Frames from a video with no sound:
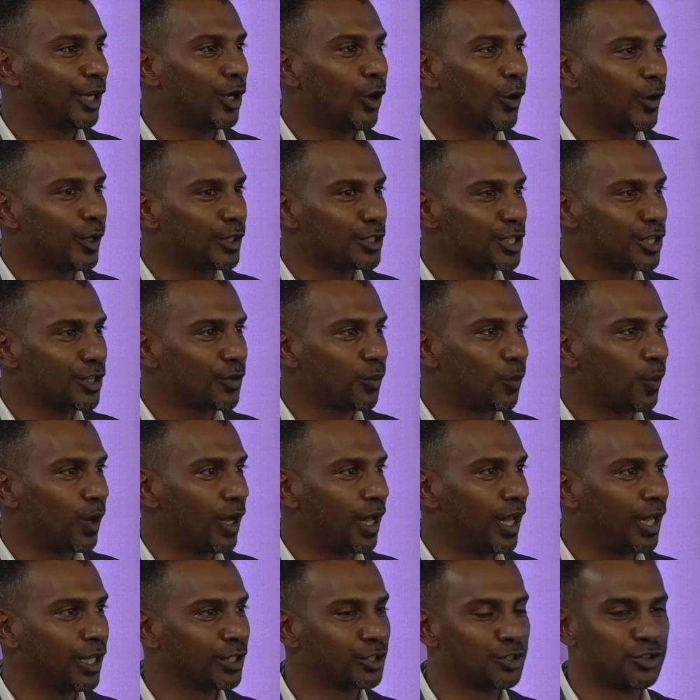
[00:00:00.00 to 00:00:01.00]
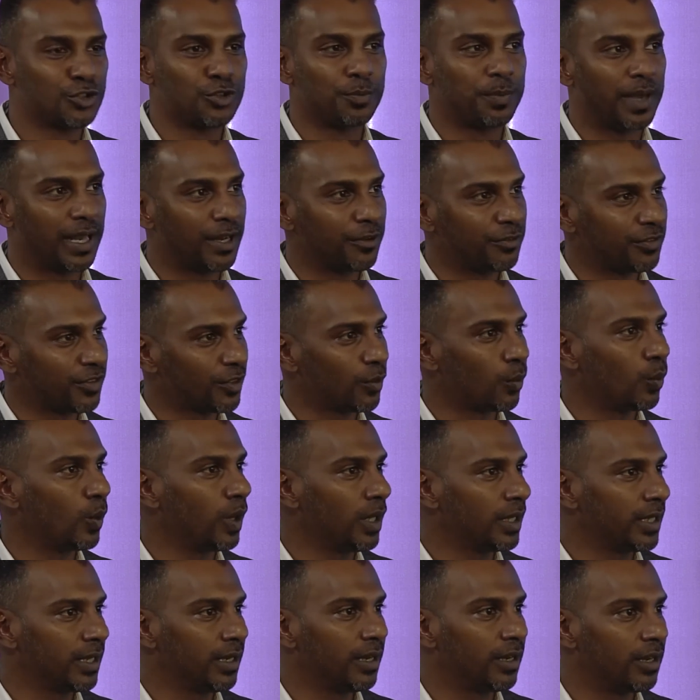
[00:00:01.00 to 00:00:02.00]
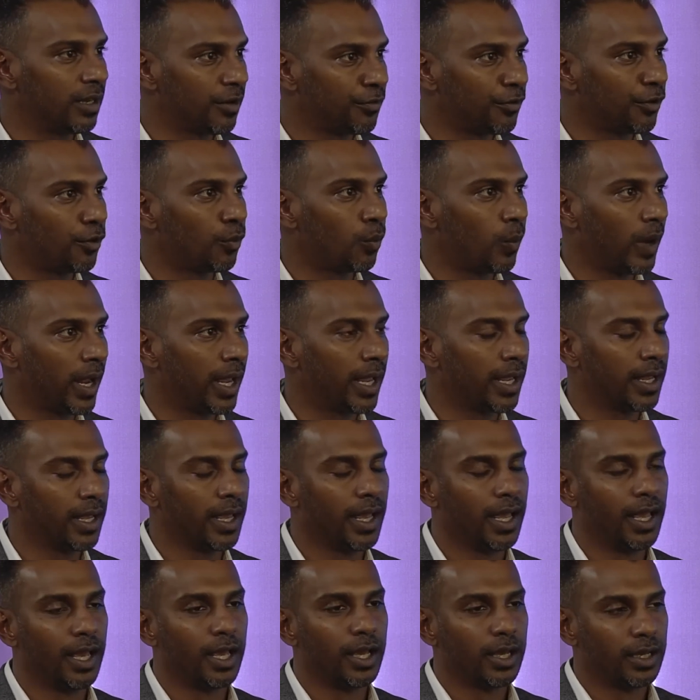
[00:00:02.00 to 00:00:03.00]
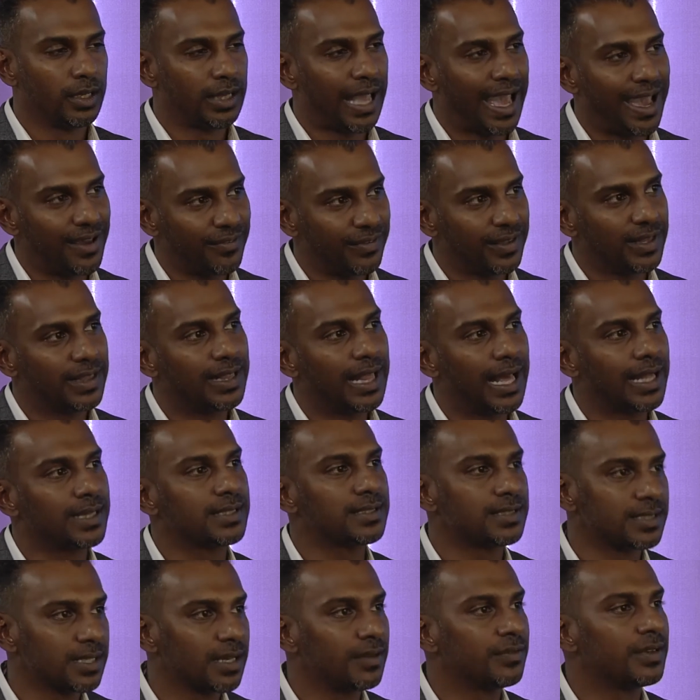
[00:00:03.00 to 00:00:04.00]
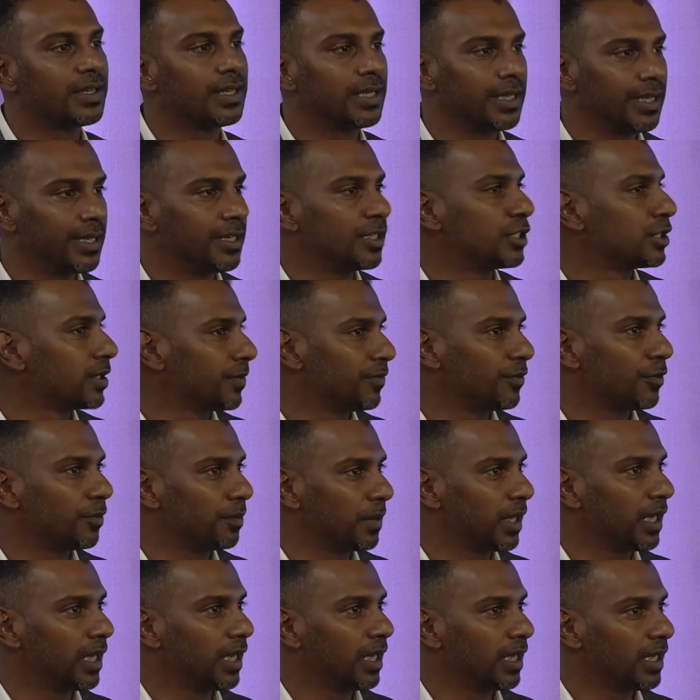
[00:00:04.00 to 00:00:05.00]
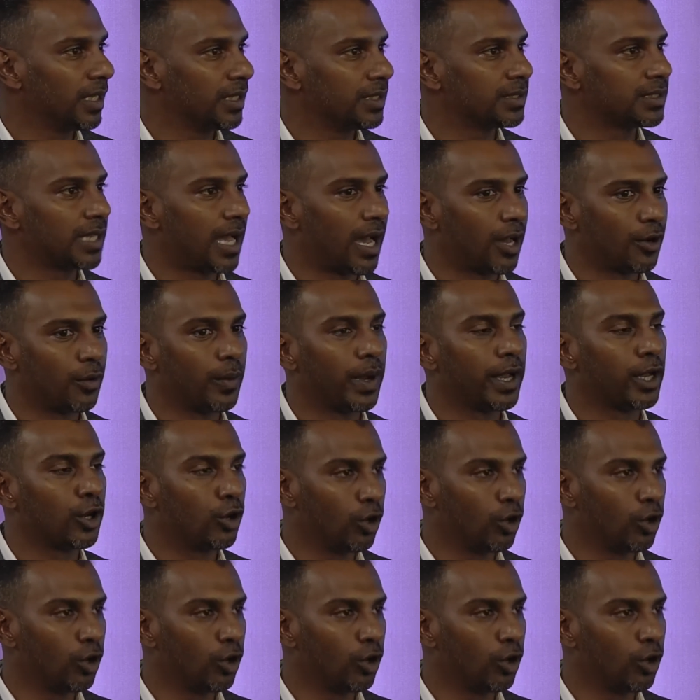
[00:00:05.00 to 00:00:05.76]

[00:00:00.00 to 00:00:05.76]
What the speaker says: go into the world to benefit the world in a different way, having that servant leadership for me is how do I go